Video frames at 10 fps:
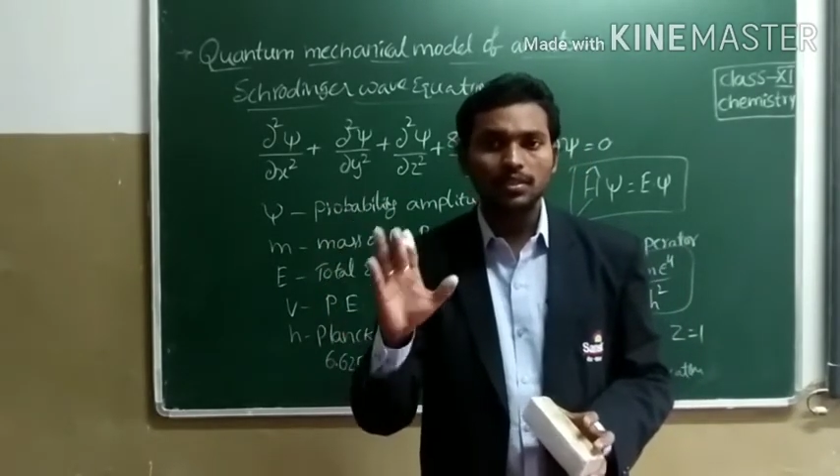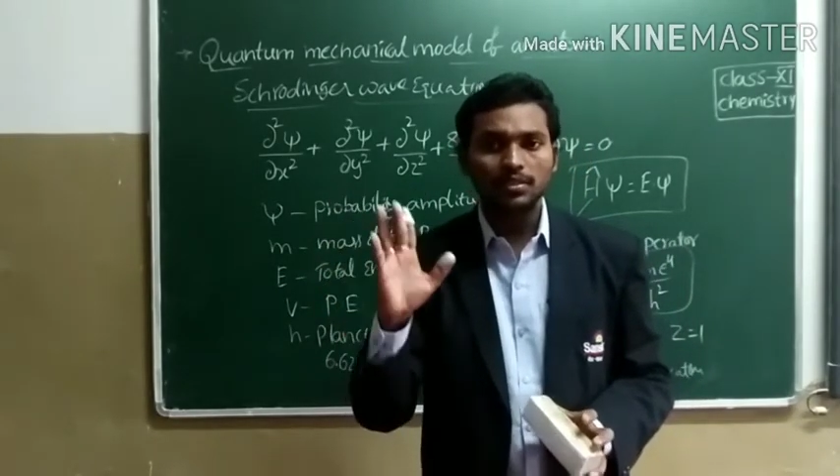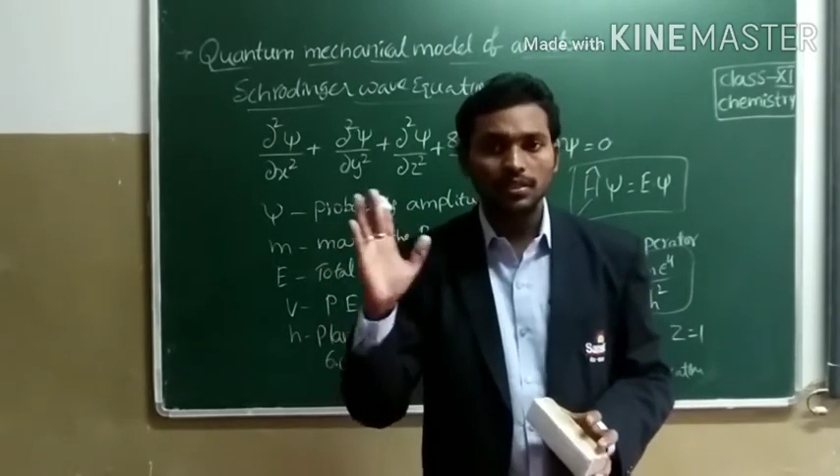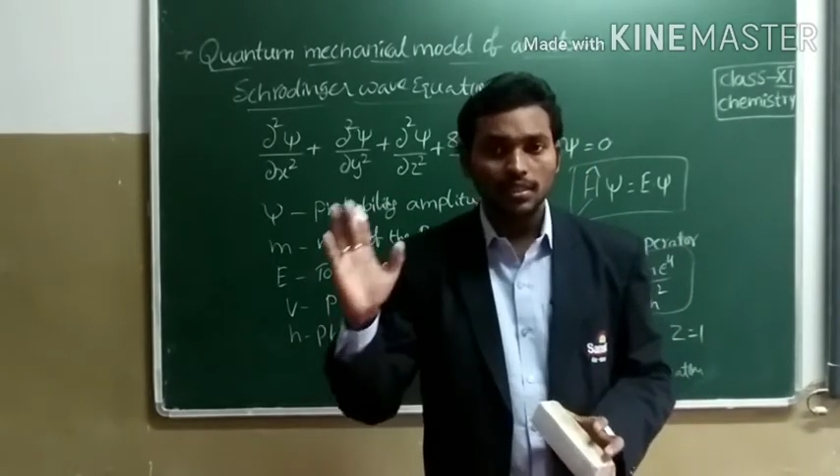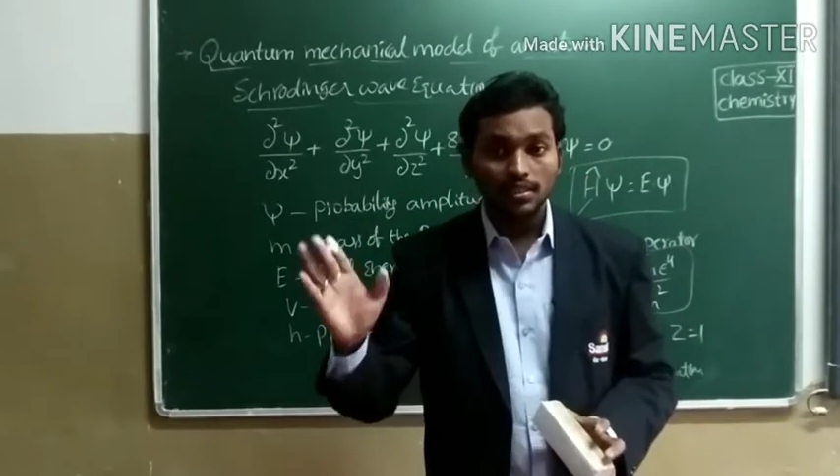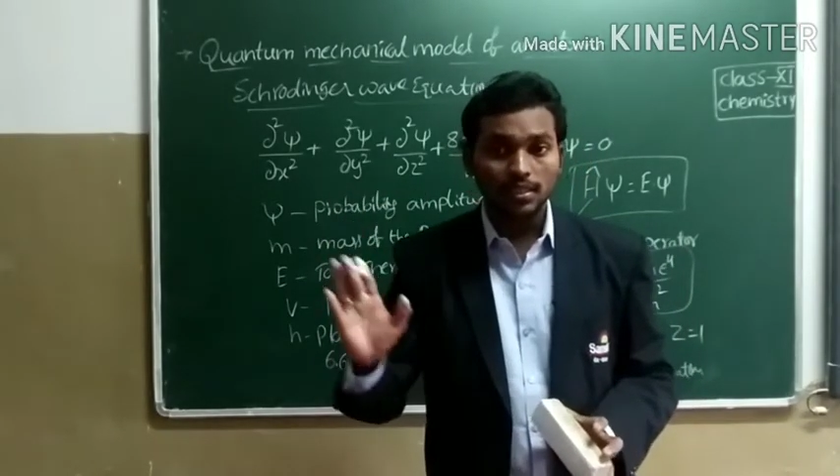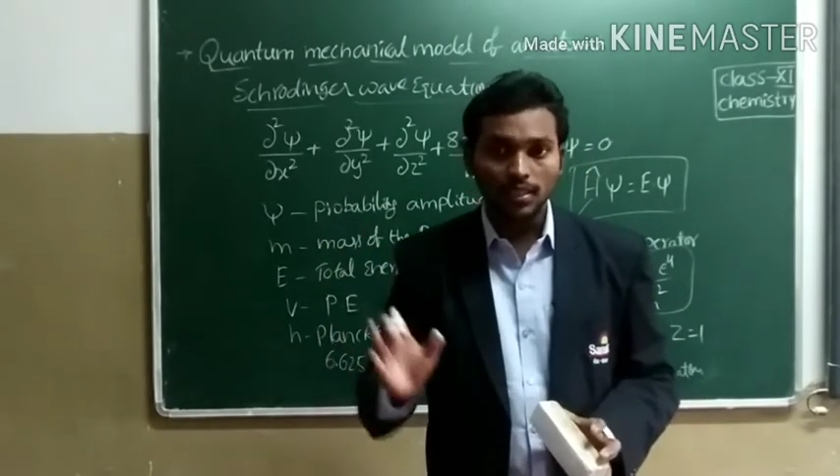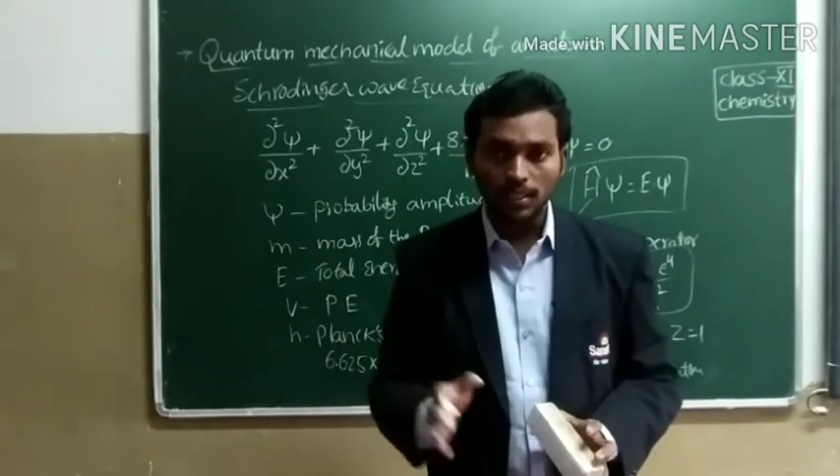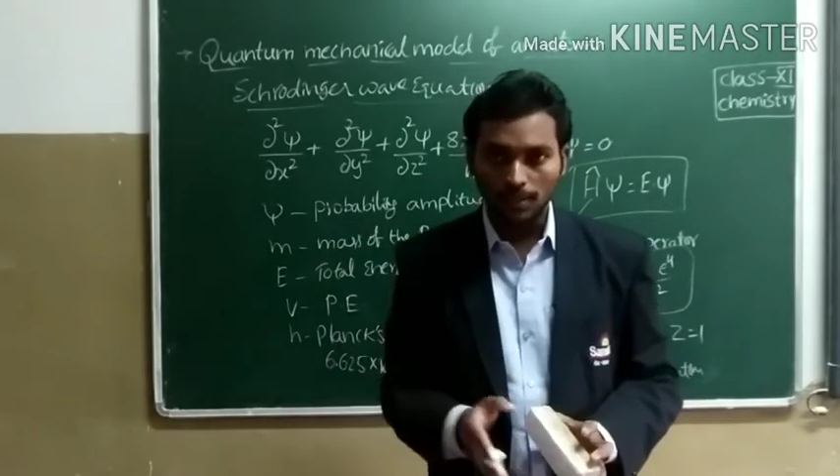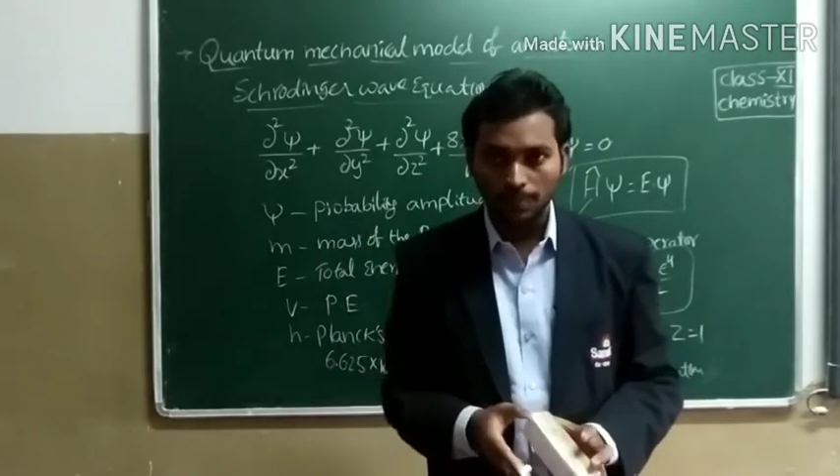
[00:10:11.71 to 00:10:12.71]
is
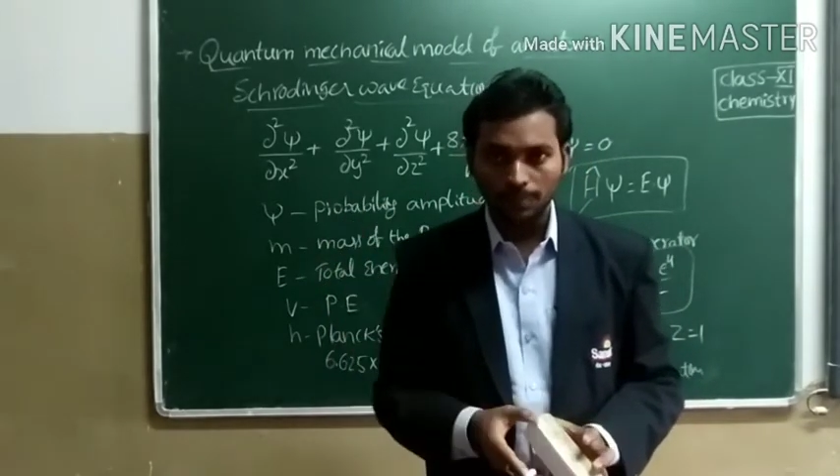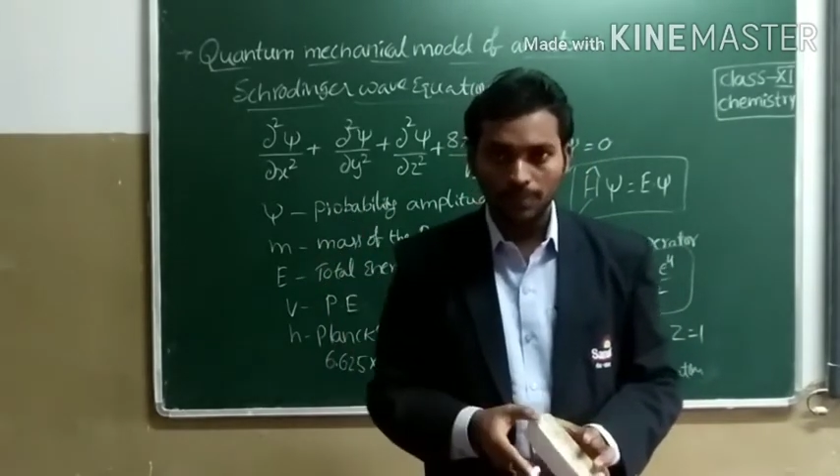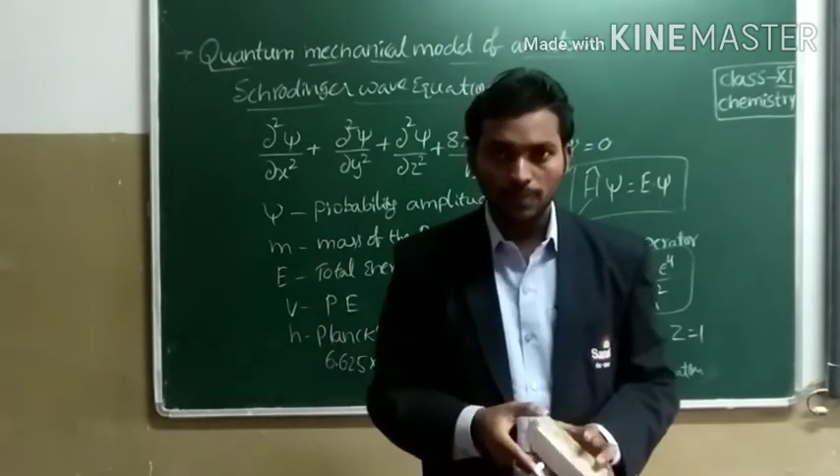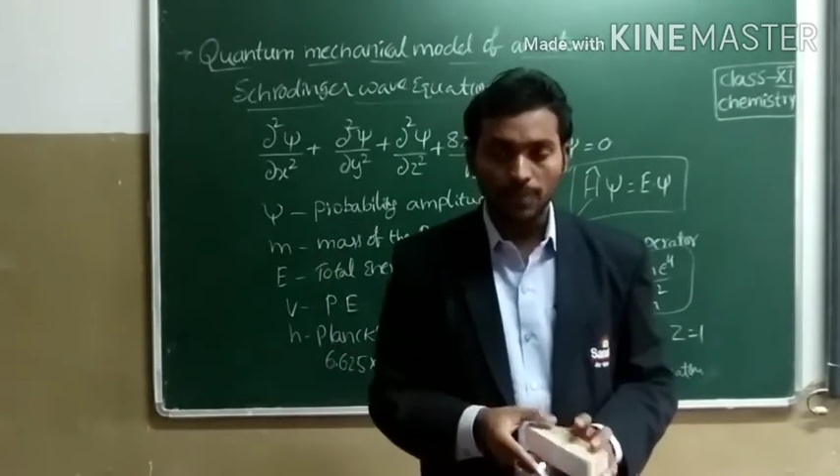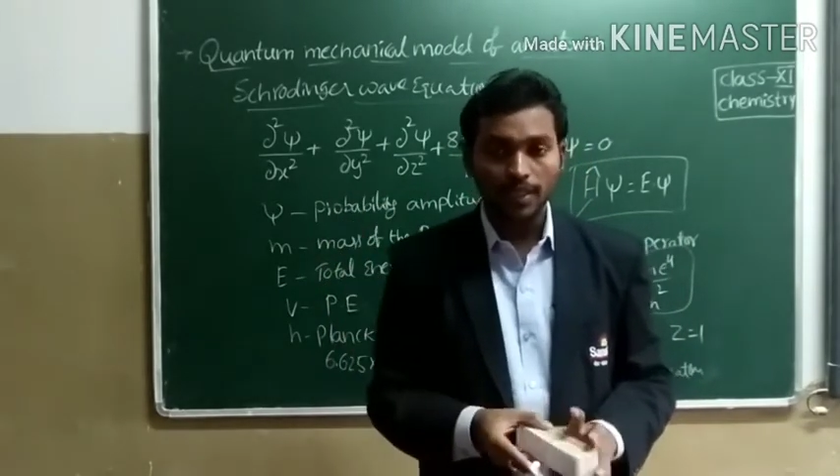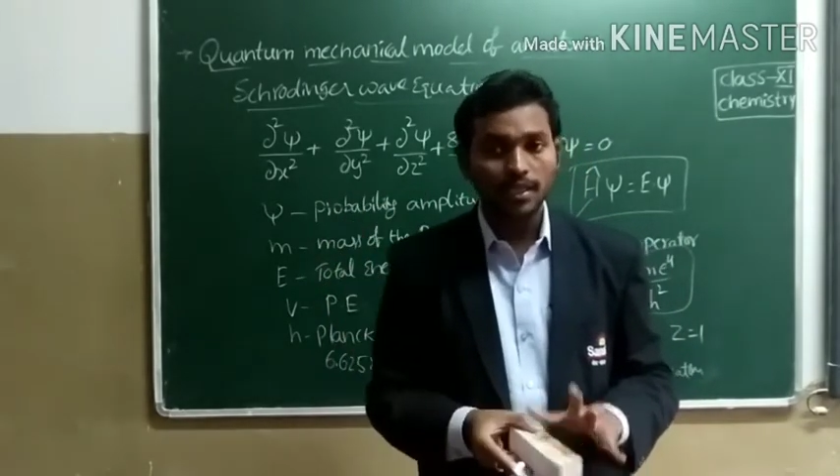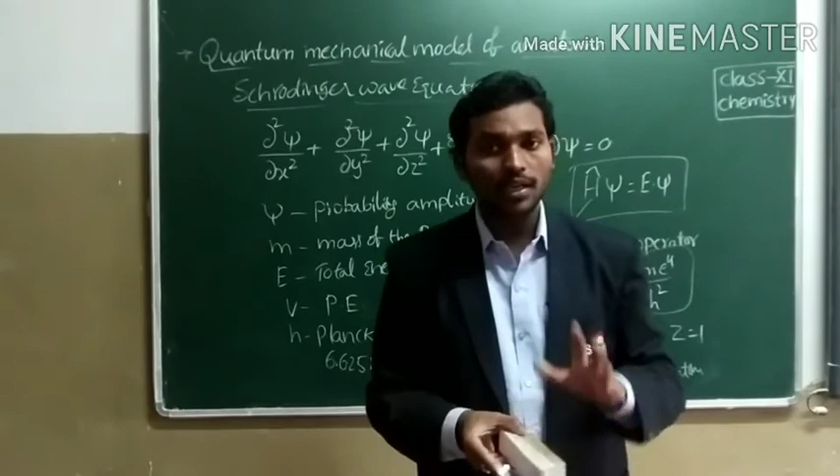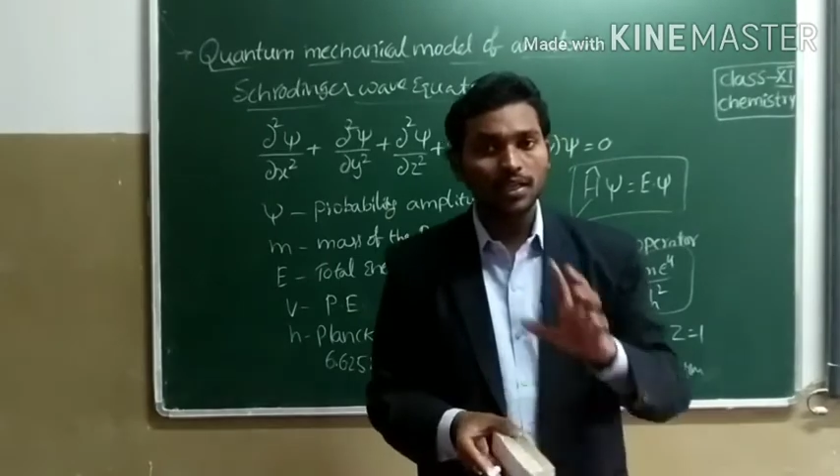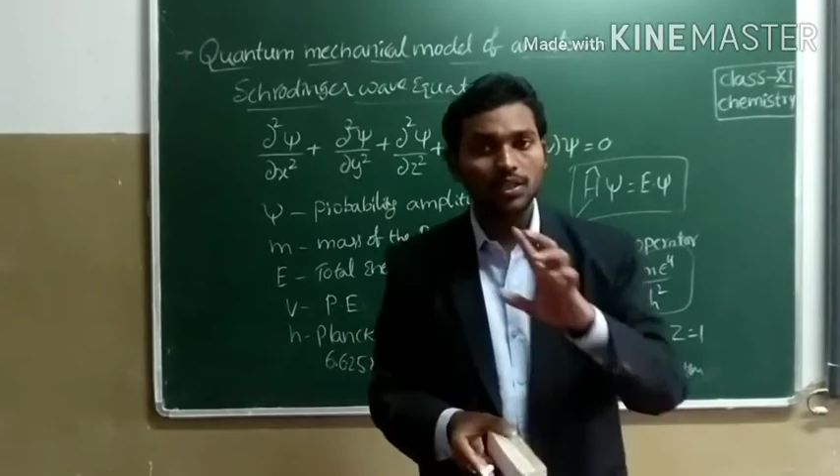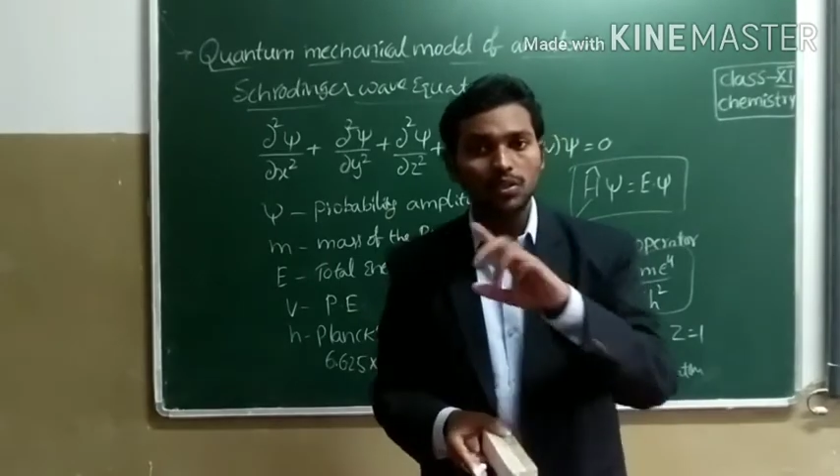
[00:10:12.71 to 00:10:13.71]
certain. But
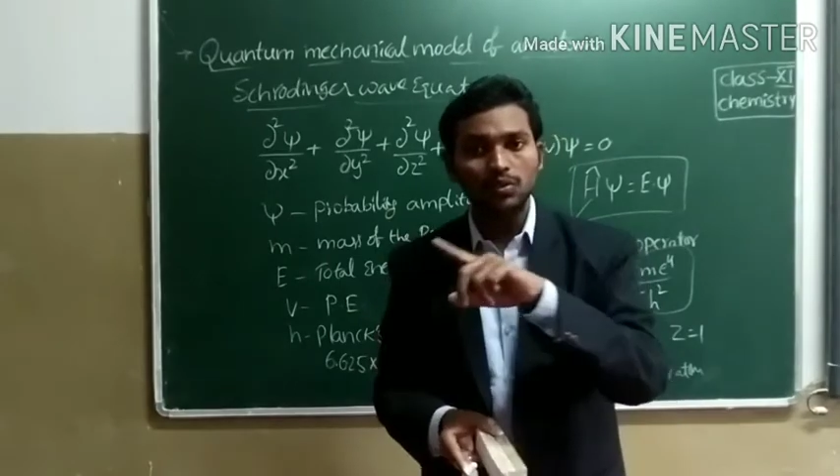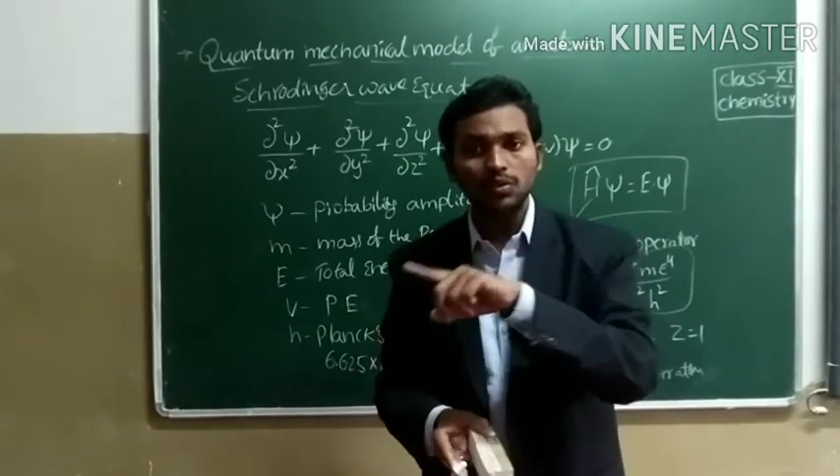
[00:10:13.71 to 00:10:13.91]
according to